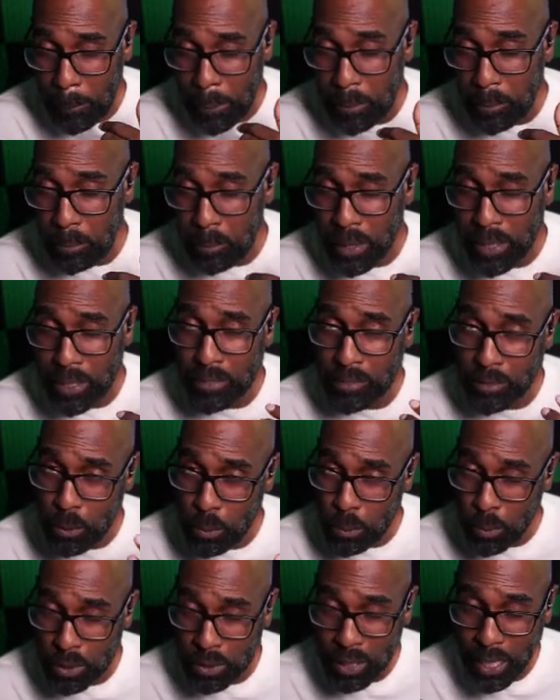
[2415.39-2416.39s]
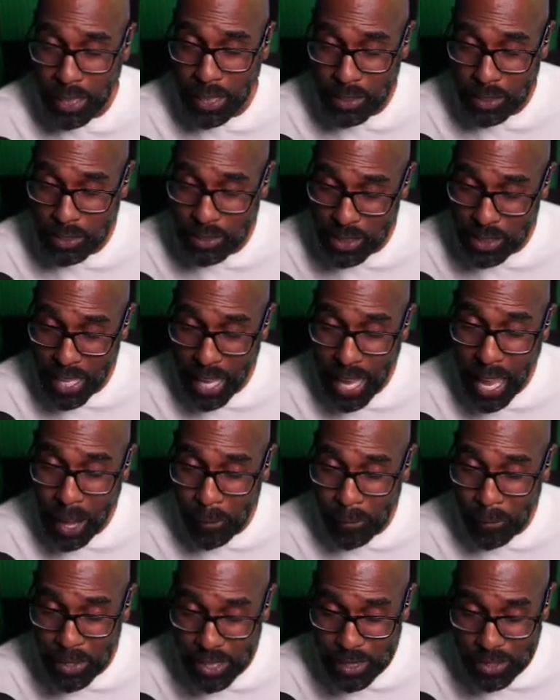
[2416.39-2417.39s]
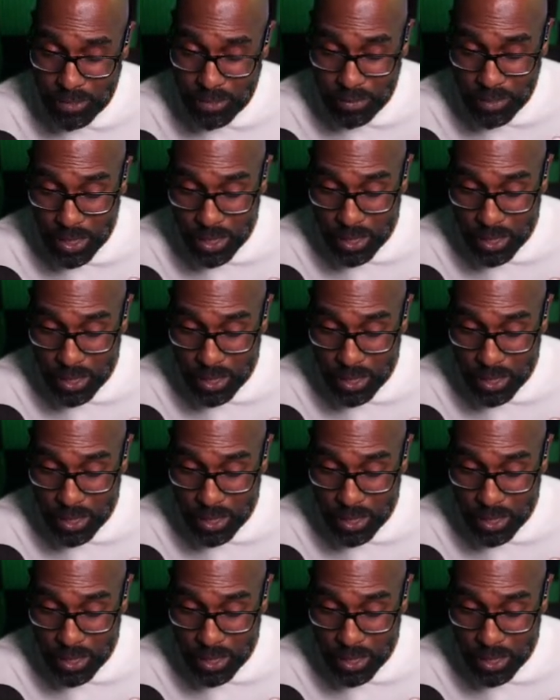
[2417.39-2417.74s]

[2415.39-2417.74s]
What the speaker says: But if you would like to see how this video